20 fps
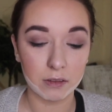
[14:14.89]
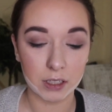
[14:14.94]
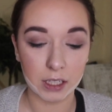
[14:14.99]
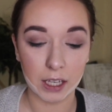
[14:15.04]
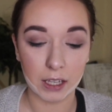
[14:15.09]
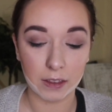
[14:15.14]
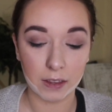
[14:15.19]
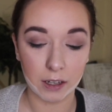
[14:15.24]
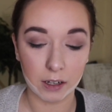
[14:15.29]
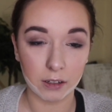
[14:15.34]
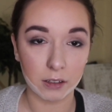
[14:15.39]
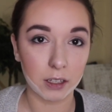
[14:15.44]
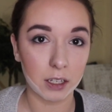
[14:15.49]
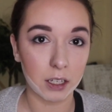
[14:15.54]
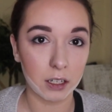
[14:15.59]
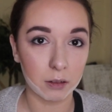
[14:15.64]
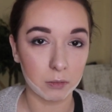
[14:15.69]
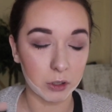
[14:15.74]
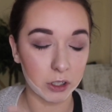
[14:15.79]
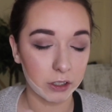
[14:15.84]
get that on
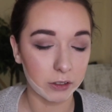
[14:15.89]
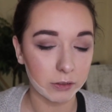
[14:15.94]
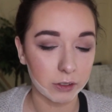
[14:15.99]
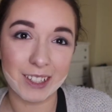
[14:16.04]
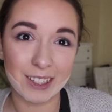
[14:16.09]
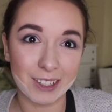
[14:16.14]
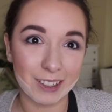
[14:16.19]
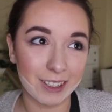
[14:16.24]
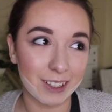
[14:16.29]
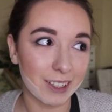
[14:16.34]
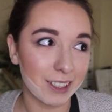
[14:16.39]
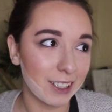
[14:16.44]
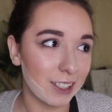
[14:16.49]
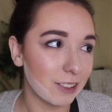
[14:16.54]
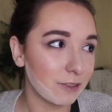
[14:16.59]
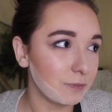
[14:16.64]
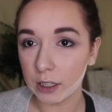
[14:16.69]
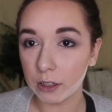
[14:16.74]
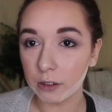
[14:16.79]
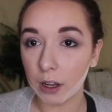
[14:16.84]
camera. Sorry.
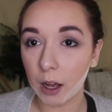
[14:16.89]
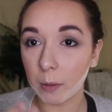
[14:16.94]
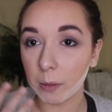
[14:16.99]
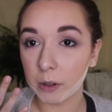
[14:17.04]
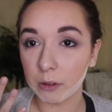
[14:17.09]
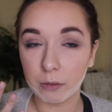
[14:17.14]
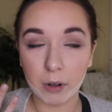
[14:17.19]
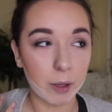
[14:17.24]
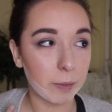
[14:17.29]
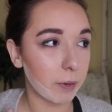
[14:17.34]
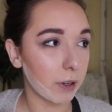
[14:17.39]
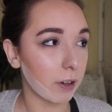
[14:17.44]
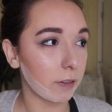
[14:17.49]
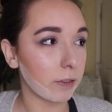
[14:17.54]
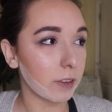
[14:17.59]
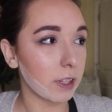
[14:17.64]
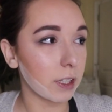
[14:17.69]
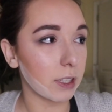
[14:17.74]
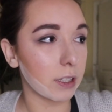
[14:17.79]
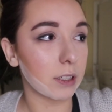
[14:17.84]
You know, I'm gonna wipe
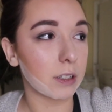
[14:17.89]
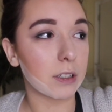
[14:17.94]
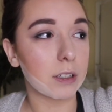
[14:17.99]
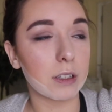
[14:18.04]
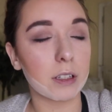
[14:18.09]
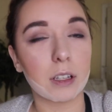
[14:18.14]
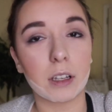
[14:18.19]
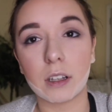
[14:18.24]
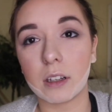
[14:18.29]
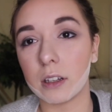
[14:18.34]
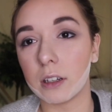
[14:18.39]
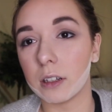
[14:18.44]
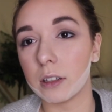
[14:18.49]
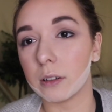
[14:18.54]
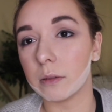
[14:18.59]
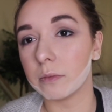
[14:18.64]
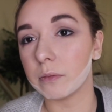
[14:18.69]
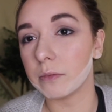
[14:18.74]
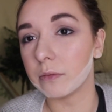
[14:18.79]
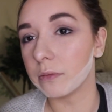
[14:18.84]
off this
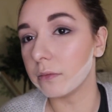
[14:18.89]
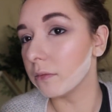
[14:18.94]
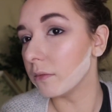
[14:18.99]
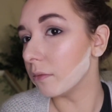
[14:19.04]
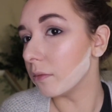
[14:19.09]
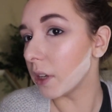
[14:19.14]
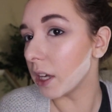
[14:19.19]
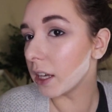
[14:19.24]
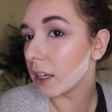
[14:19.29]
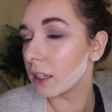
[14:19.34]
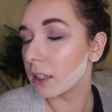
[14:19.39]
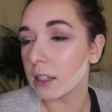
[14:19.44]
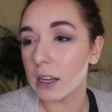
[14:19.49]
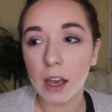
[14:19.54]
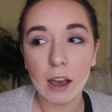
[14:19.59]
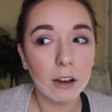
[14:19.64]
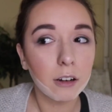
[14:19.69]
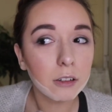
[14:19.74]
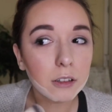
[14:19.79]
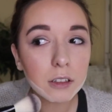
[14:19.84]
bake
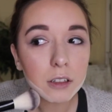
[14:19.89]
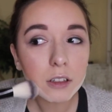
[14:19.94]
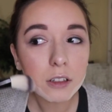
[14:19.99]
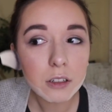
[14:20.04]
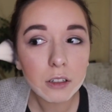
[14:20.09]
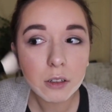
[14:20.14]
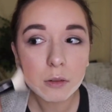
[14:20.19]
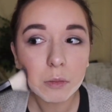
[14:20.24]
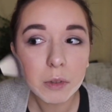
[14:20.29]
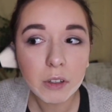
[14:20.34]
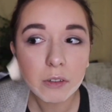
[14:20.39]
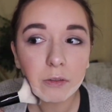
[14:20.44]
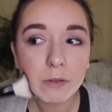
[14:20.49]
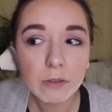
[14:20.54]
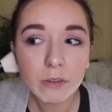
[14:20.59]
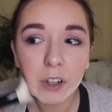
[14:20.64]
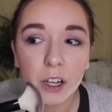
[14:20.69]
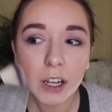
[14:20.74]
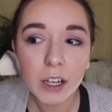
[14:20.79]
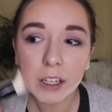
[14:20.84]
now because it should be
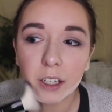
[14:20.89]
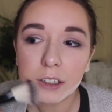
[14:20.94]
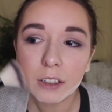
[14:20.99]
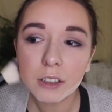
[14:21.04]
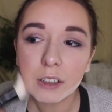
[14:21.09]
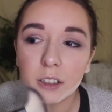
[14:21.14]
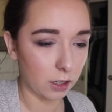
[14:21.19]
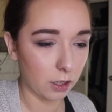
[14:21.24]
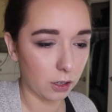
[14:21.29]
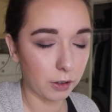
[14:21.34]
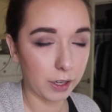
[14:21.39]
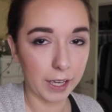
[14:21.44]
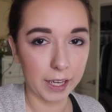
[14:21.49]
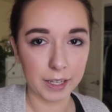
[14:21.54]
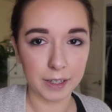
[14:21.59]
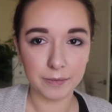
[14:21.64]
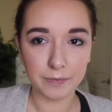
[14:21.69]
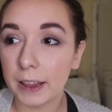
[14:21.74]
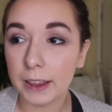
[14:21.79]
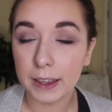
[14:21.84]
fine. Okay,
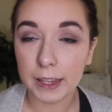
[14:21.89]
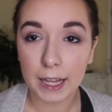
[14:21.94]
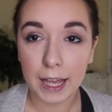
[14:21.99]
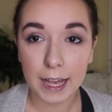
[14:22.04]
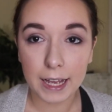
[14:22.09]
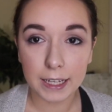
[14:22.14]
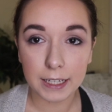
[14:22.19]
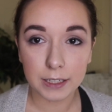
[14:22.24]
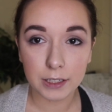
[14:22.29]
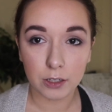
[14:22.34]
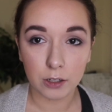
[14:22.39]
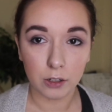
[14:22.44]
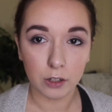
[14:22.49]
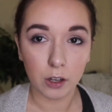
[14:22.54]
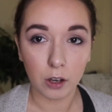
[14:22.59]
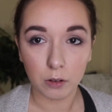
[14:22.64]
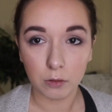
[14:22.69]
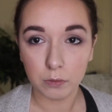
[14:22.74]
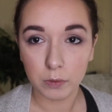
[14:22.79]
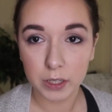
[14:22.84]

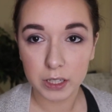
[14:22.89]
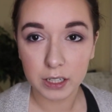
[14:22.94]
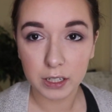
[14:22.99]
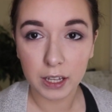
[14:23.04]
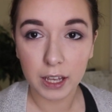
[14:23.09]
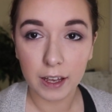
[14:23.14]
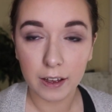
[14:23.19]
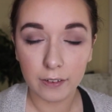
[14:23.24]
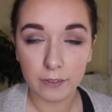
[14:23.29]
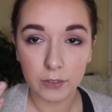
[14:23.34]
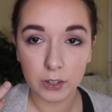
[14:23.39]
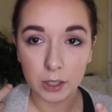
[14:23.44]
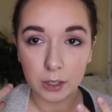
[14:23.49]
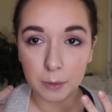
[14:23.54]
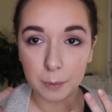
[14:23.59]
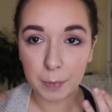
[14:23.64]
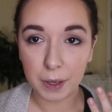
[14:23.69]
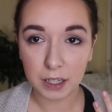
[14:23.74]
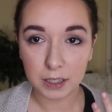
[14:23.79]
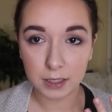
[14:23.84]
we still have
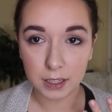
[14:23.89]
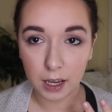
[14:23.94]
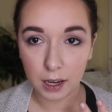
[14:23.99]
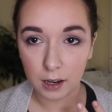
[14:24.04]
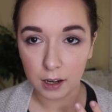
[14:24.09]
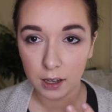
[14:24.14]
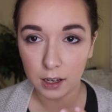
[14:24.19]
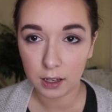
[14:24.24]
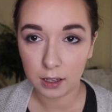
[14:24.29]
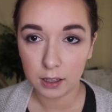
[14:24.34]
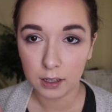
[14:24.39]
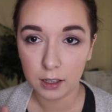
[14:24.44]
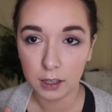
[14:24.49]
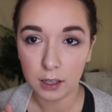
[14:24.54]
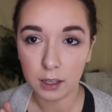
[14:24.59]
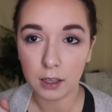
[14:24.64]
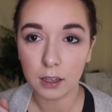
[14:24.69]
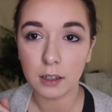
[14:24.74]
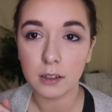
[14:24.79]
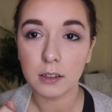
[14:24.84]
mascara
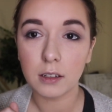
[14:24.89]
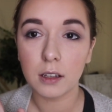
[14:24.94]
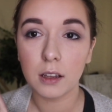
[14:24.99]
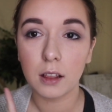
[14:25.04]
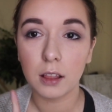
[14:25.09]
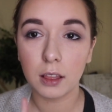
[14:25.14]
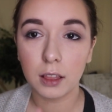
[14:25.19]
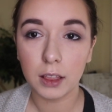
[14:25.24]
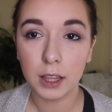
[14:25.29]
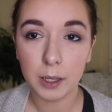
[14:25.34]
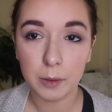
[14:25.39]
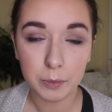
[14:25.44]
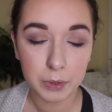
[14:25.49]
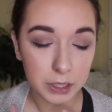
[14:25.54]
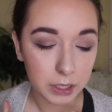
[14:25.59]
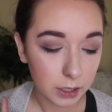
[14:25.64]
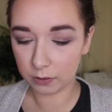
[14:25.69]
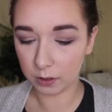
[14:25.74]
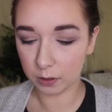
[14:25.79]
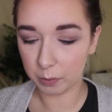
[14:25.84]
and
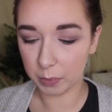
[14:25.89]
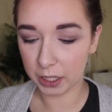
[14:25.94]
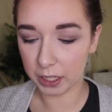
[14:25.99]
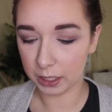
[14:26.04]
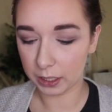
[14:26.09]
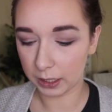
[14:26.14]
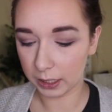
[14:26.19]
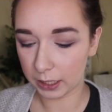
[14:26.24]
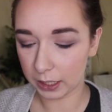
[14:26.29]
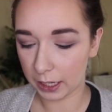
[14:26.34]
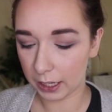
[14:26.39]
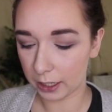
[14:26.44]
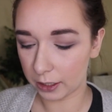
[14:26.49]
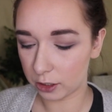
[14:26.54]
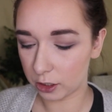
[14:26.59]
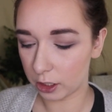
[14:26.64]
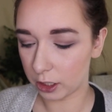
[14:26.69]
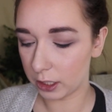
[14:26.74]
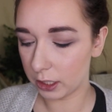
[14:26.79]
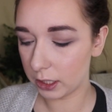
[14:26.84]
lips. For my
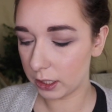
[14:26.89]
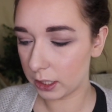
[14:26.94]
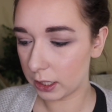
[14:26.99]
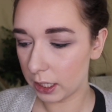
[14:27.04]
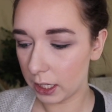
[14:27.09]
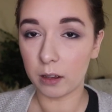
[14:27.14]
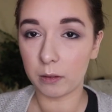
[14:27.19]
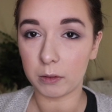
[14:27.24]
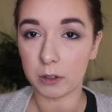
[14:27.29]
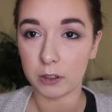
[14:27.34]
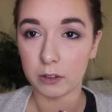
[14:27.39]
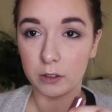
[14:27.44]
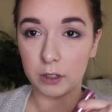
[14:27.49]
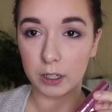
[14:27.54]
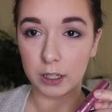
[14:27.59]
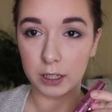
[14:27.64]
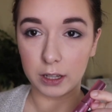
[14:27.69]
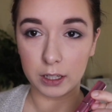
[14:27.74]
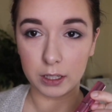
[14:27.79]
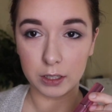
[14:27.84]
lashes, I'm gonna
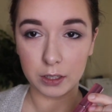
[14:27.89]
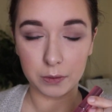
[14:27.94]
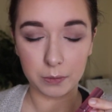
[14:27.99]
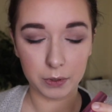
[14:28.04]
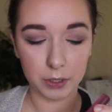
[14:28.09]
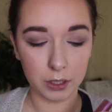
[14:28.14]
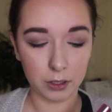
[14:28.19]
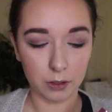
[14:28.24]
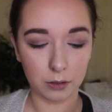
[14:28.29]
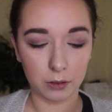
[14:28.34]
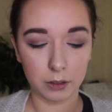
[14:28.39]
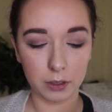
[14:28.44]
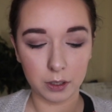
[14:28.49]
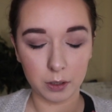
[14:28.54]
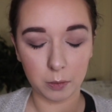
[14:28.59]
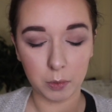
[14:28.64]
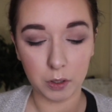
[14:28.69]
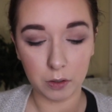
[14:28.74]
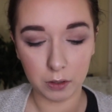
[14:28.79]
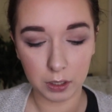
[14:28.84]
try this one, the
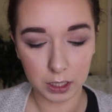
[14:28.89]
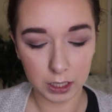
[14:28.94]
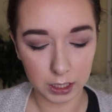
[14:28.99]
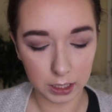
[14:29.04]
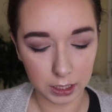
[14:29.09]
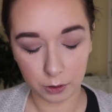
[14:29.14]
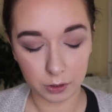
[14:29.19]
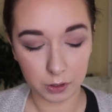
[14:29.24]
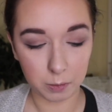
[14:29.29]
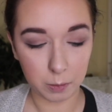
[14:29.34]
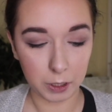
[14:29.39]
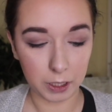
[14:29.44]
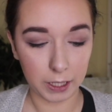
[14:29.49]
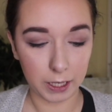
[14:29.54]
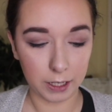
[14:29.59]
Ulta Beauty Ultimate